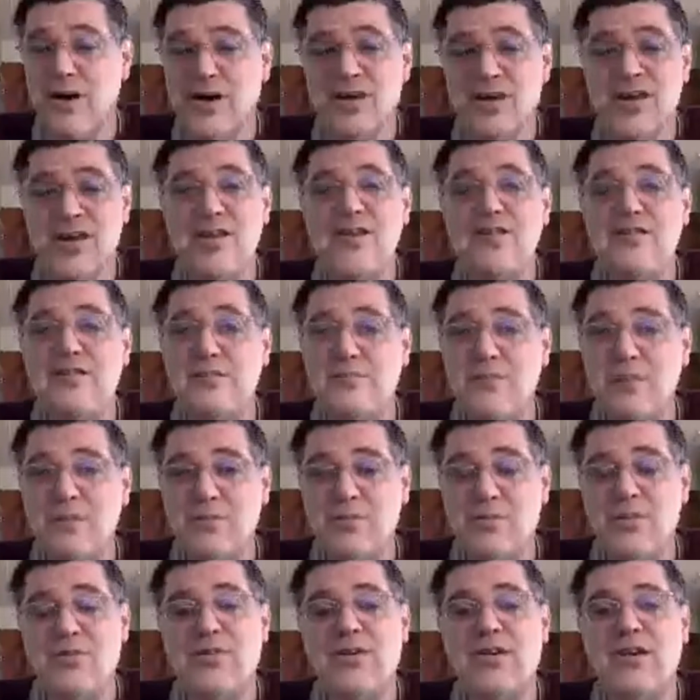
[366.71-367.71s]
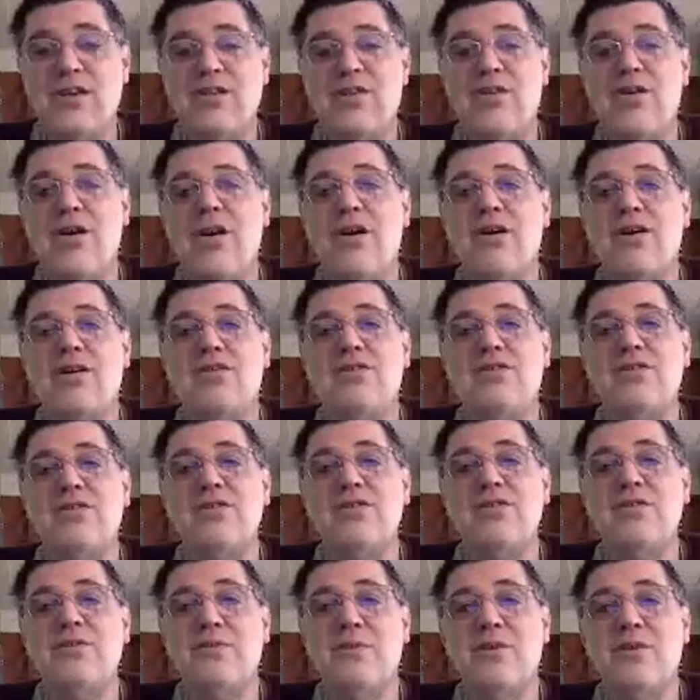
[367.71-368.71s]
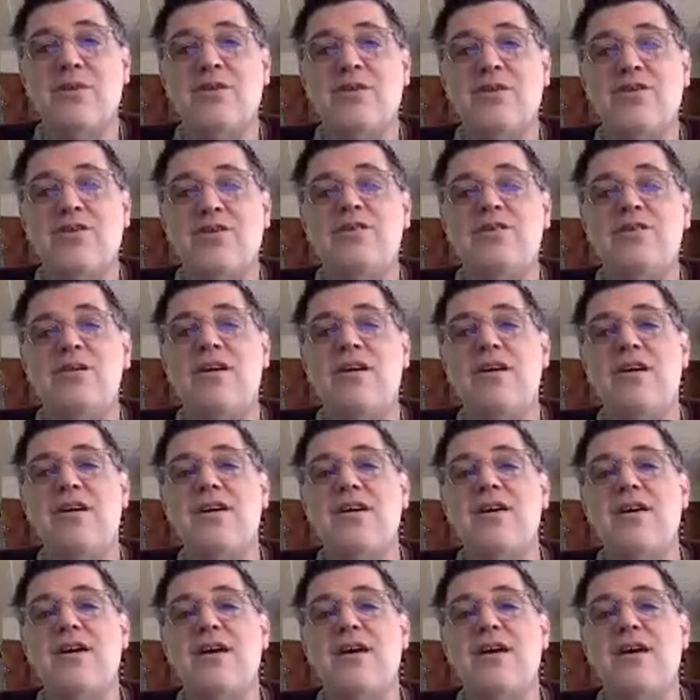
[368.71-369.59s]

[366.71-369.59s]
He's the one moving in their hearts. He's the one that's